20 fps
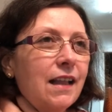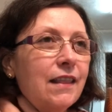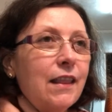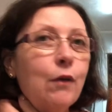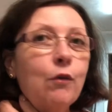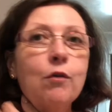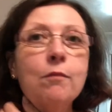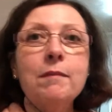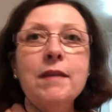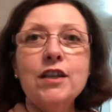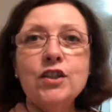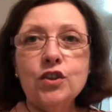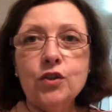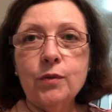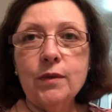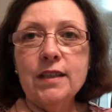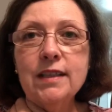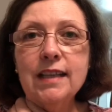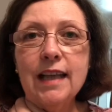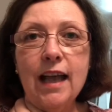they were
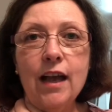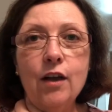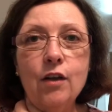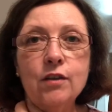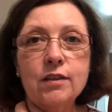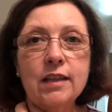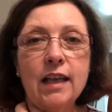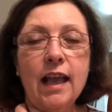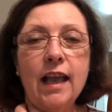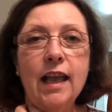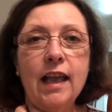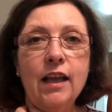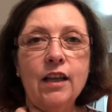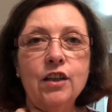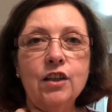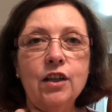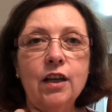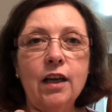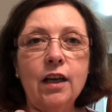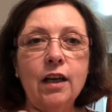mystery sales,
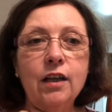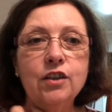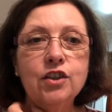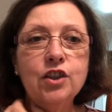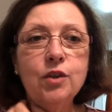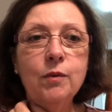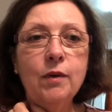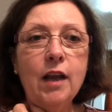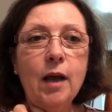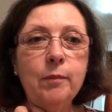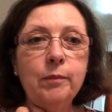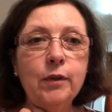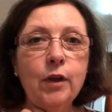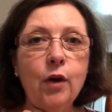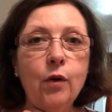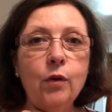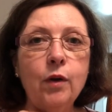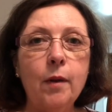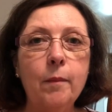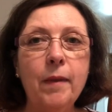and she would
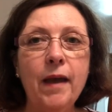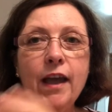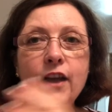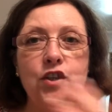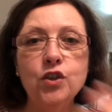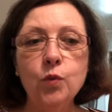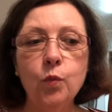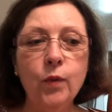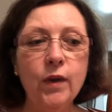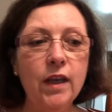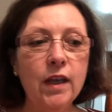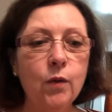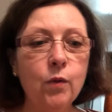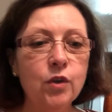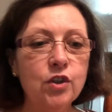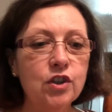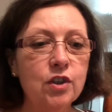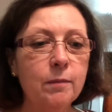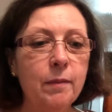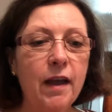upload a page a week,
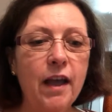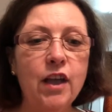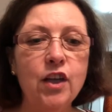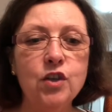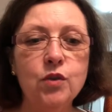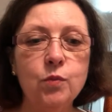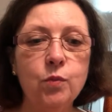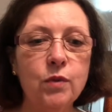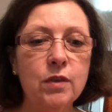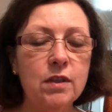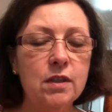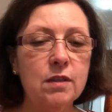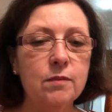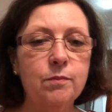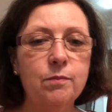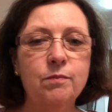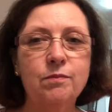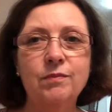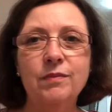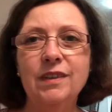which the page was,
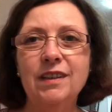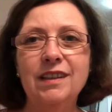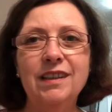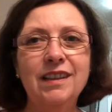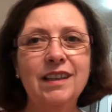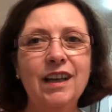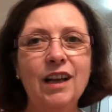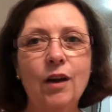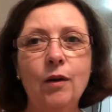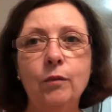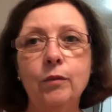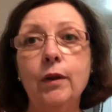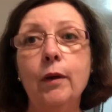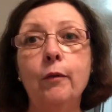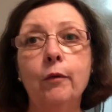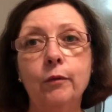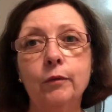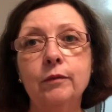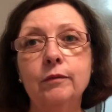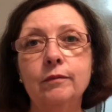you know, they
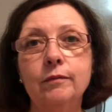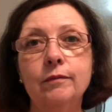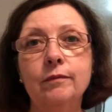were,